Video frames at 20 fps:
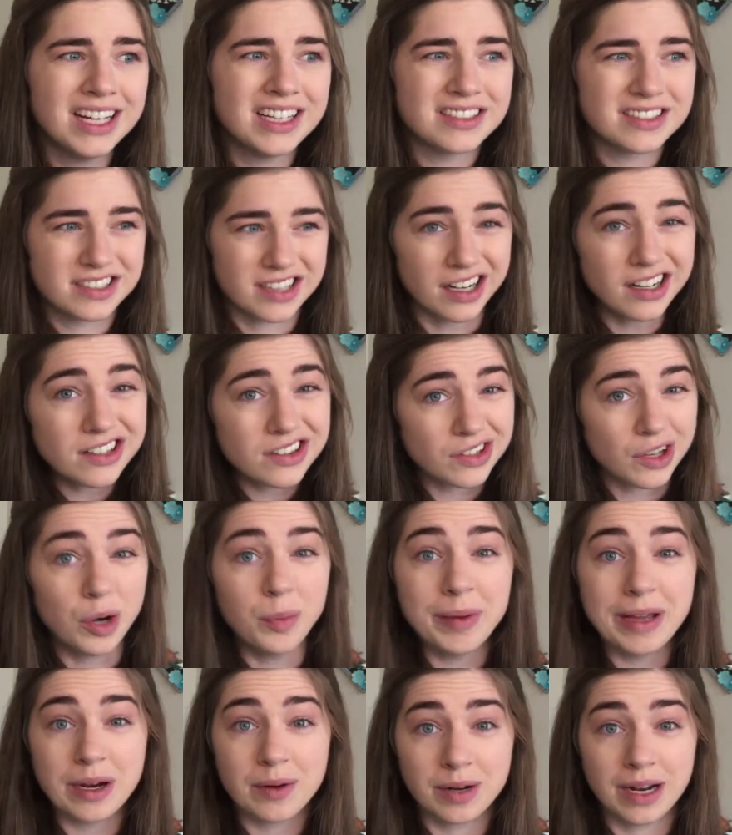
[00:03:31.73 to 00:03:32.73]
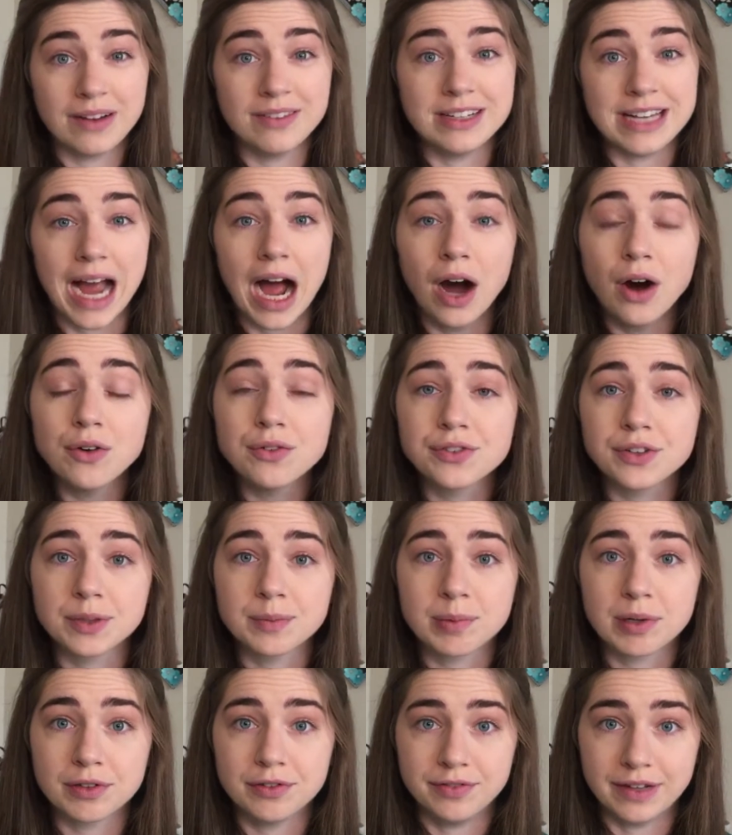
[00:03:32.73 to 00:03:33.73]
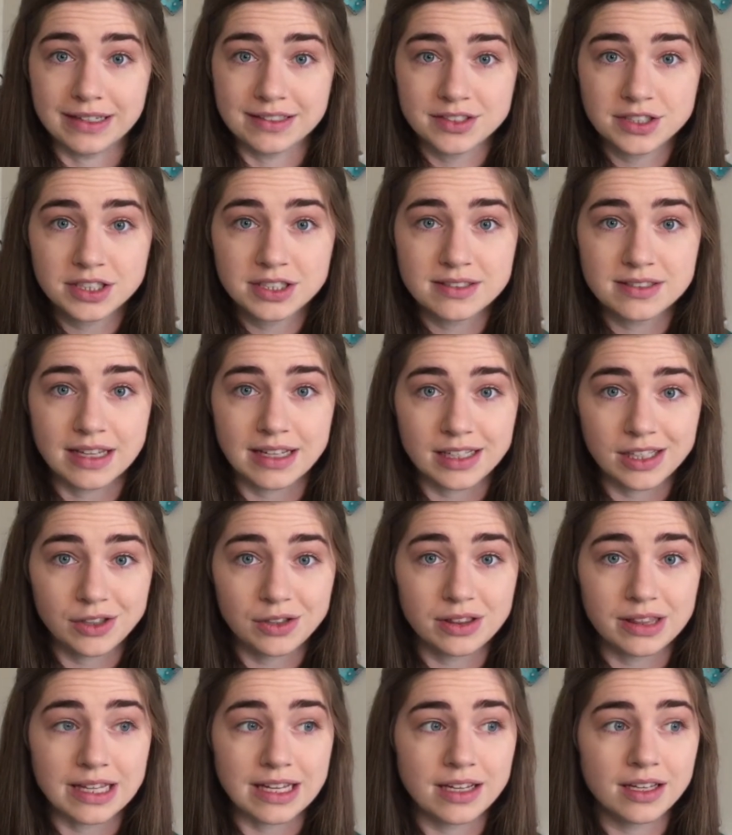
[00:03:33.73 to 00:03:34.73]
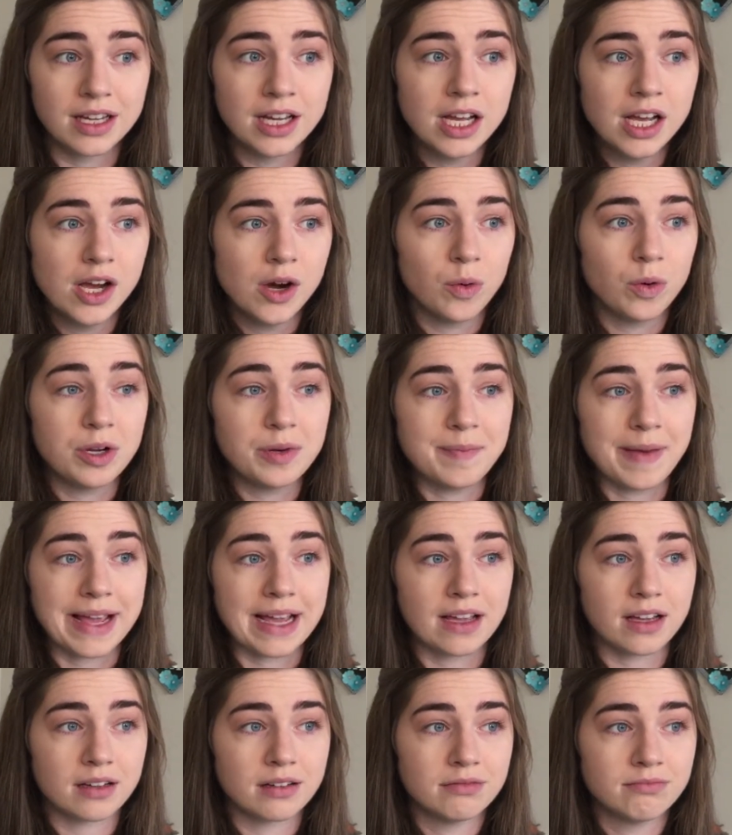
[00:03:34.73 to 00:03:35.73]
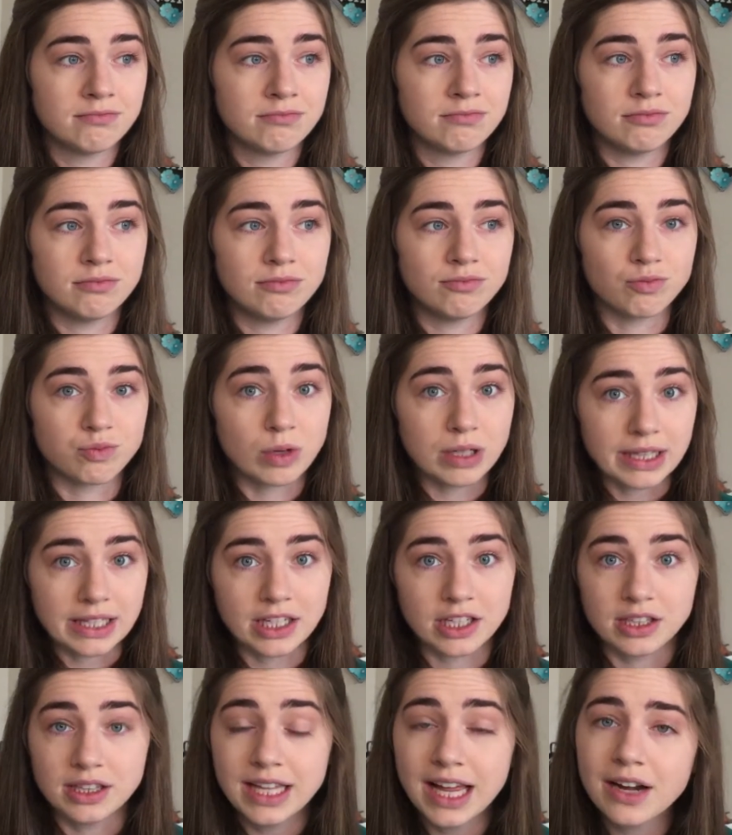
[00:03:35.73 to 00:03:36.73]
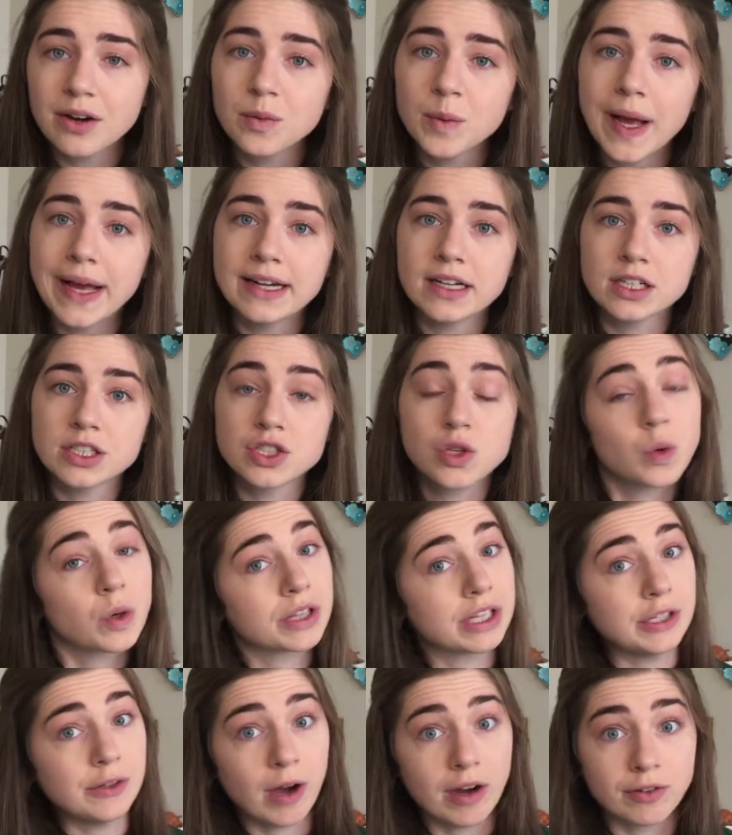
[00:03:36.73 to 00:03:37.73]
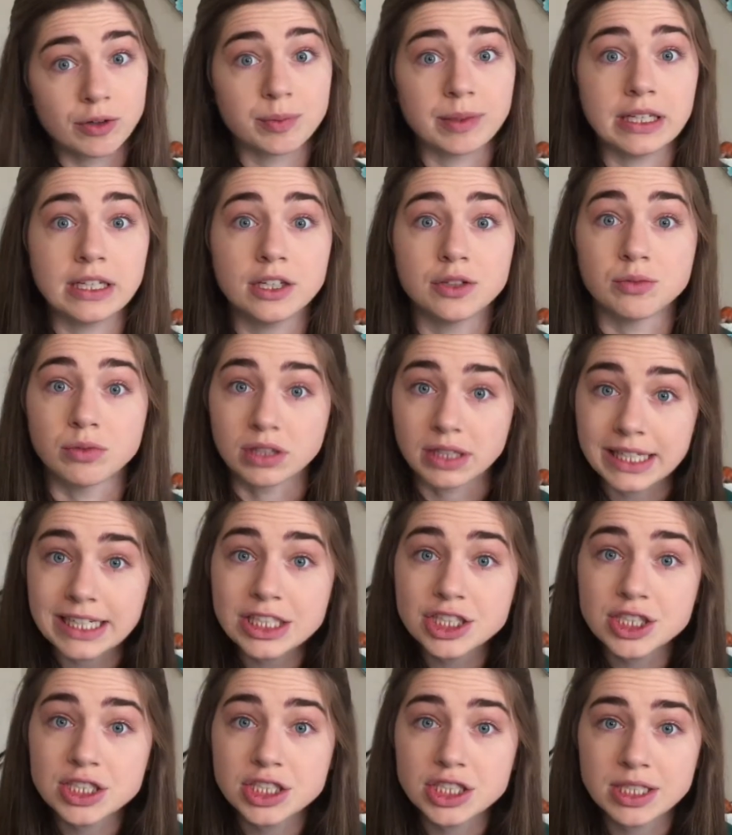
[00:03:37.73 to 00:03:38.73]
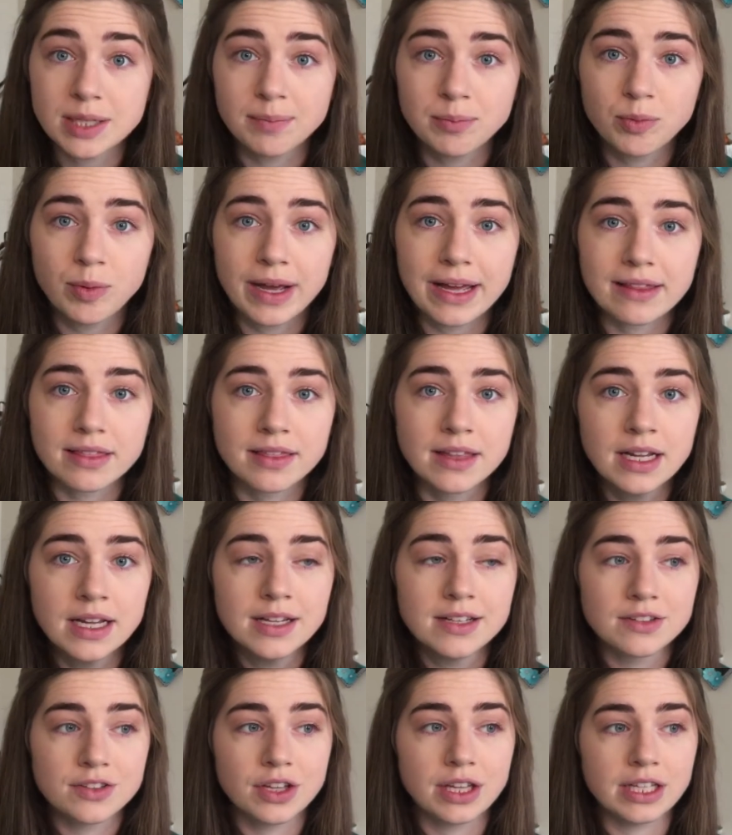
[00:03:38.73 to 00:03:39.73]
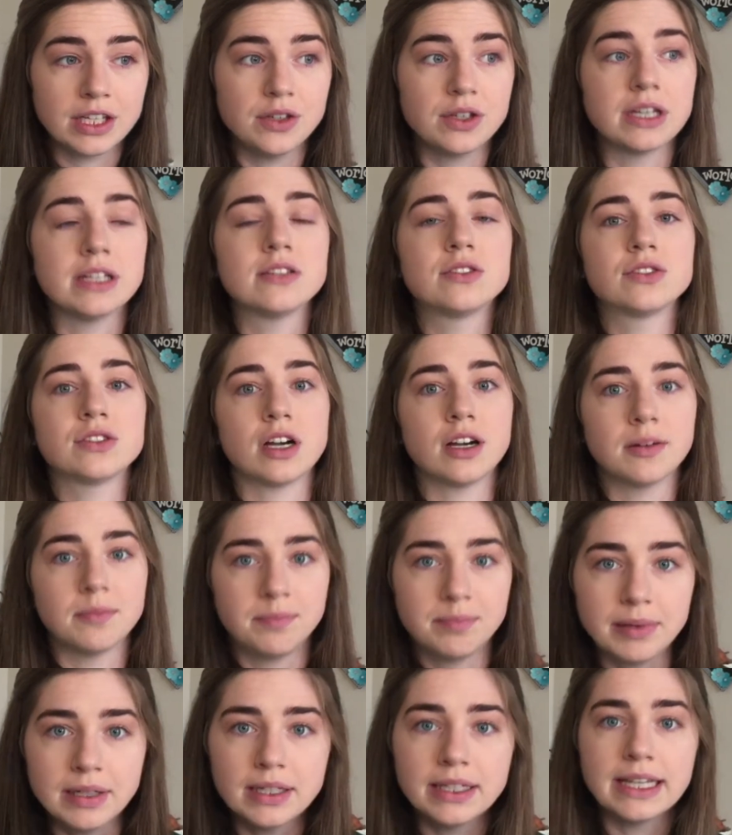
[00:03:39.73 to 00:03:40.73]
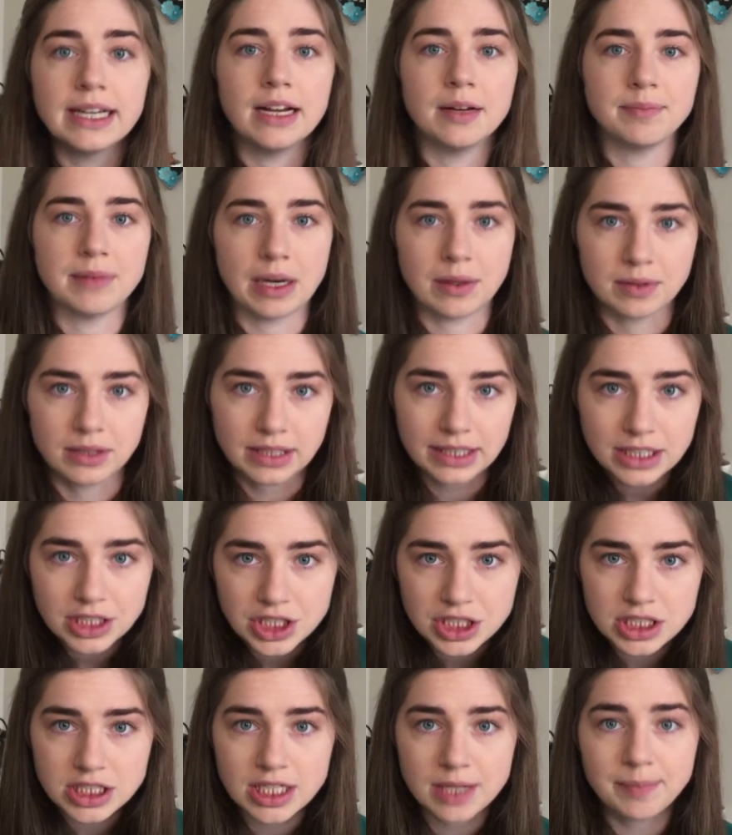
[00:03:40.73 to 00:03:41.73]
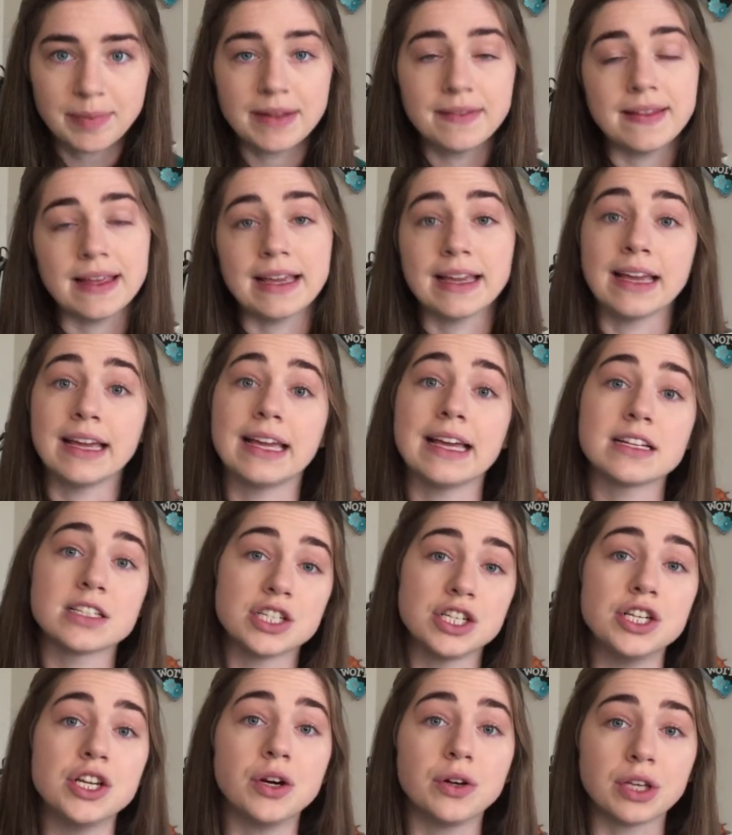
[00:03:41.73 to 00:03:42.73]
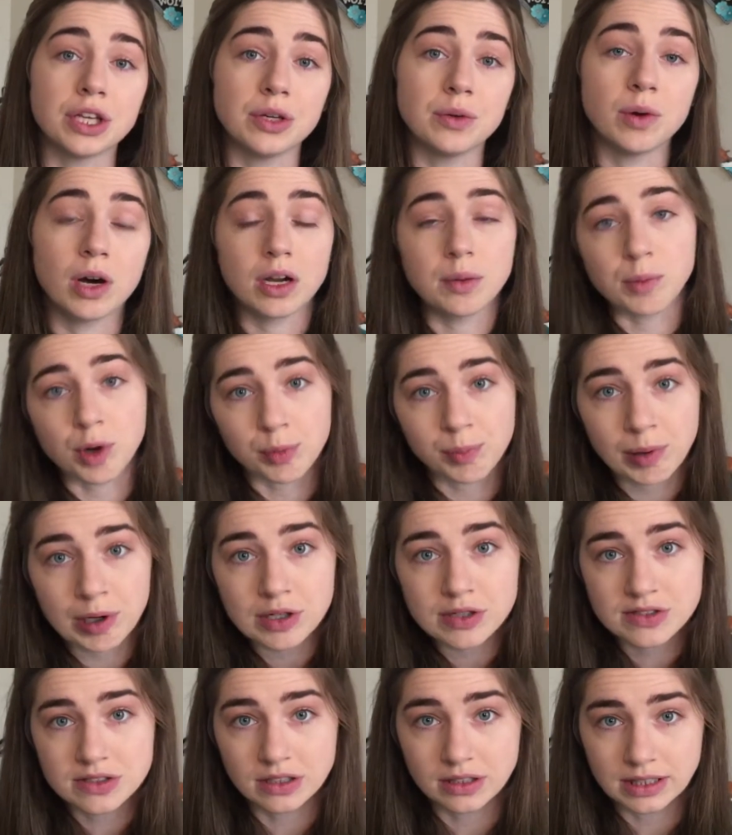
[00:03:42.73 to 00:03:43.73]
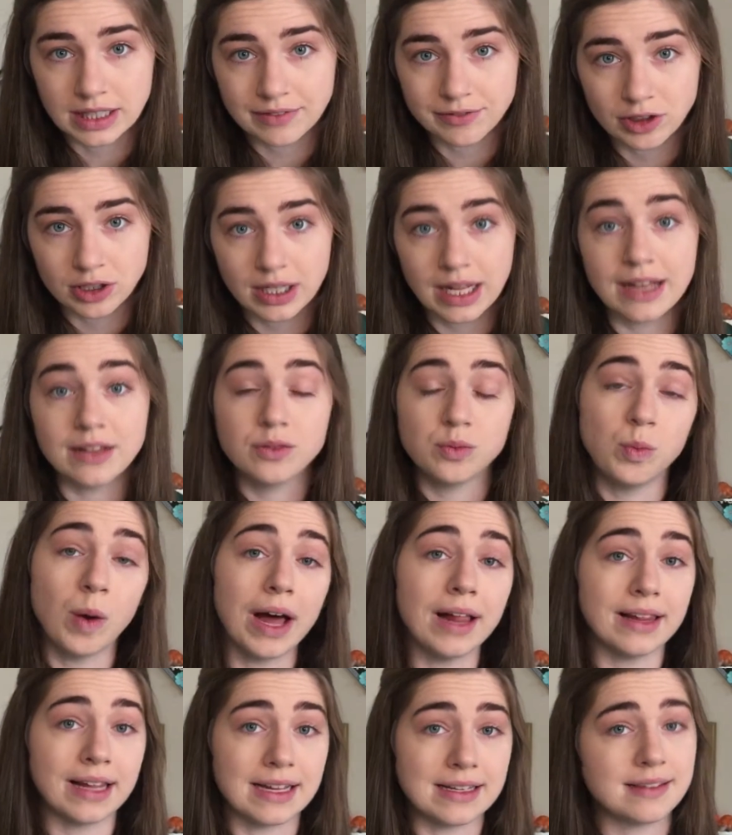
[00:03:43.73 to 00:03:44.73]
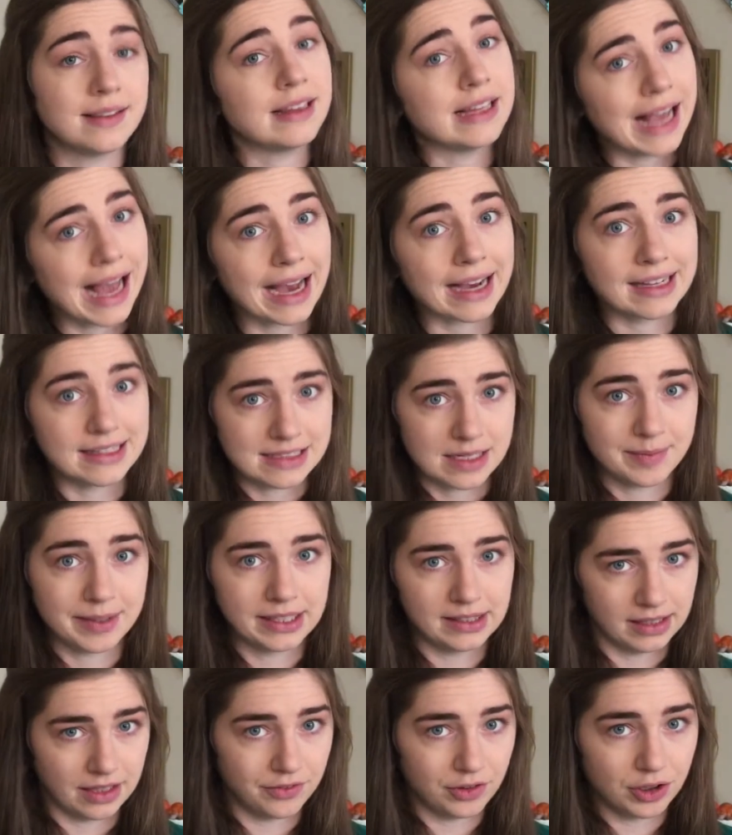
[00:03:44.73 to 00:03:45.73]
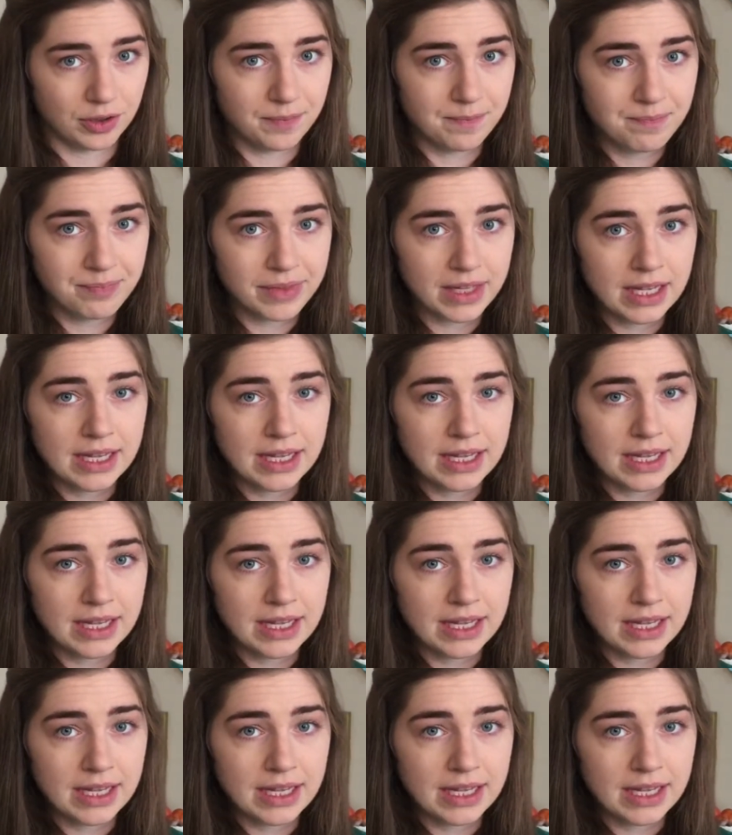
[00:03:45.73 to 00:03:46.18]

start scoping around now for professors that you think would make really good letter writers or that you have a really good relationship with, so that you can start building up that relationship and they can get to know you on a more personal level as well as the academic level.